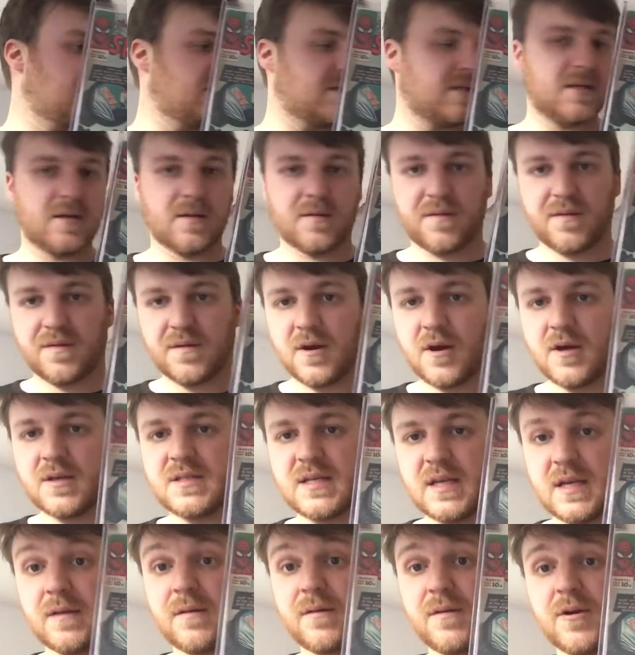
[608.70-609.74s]

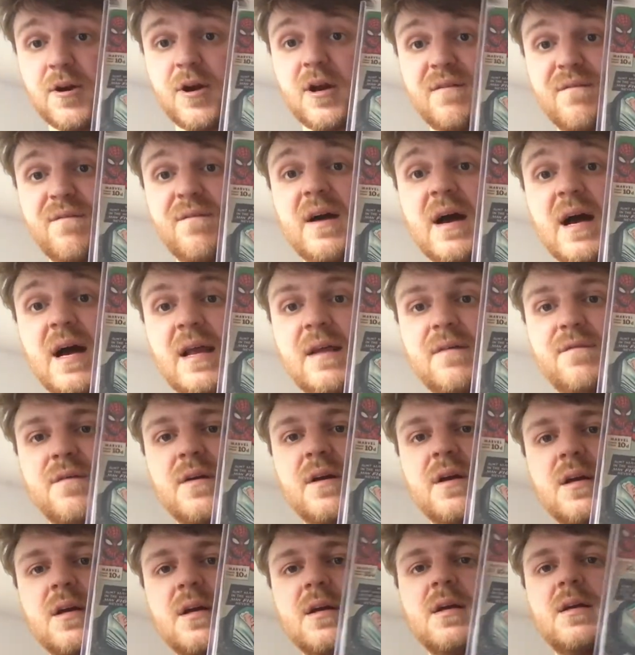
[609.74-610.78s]
30 and 35
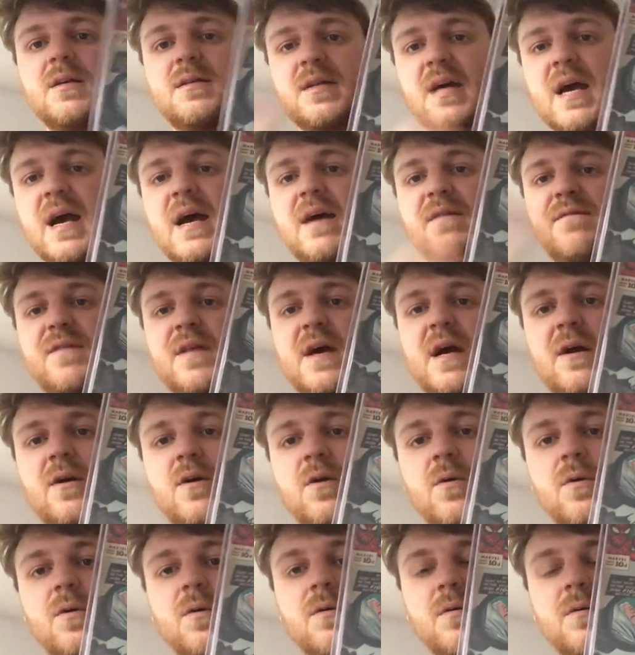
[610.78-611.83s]
to have that
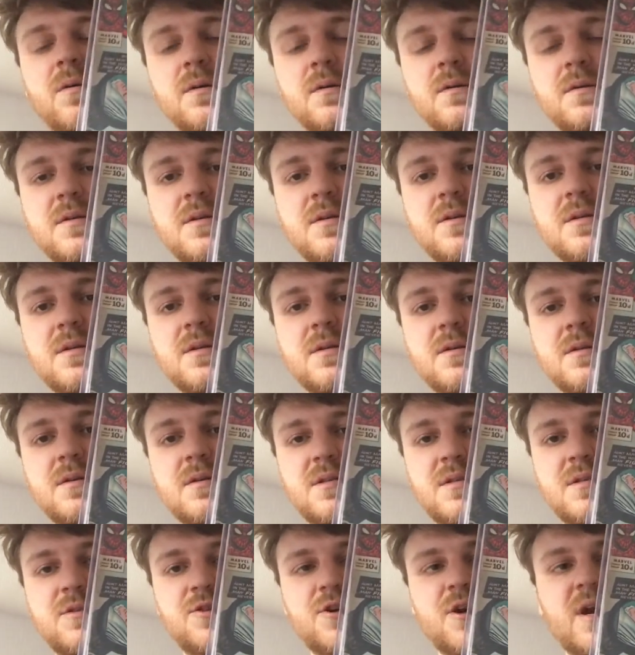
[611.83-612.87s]
whole
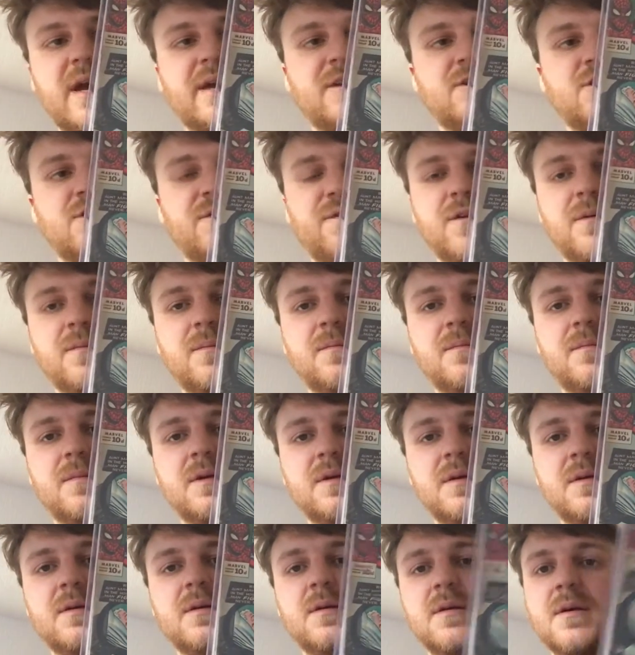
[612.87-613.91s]
stretch from
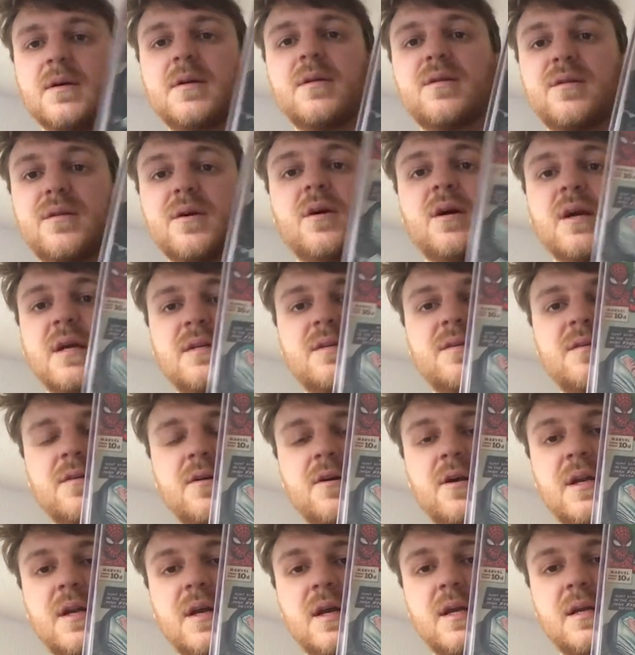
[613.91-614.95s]
30 to
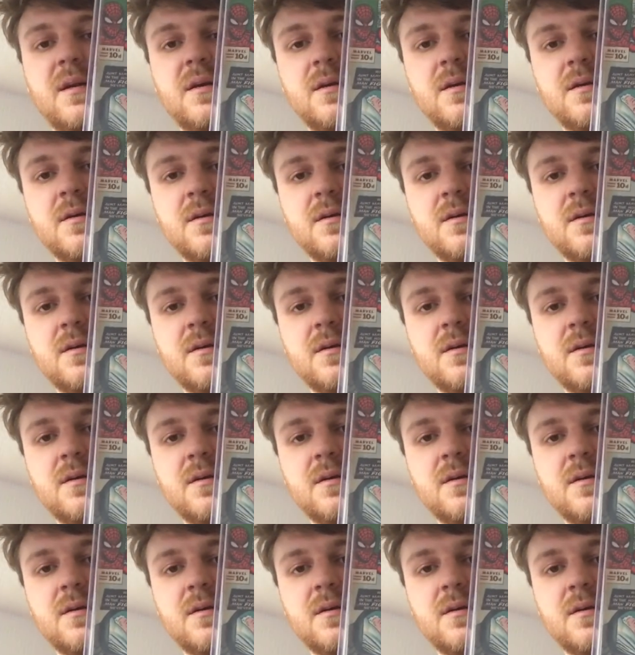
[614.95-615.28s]
39.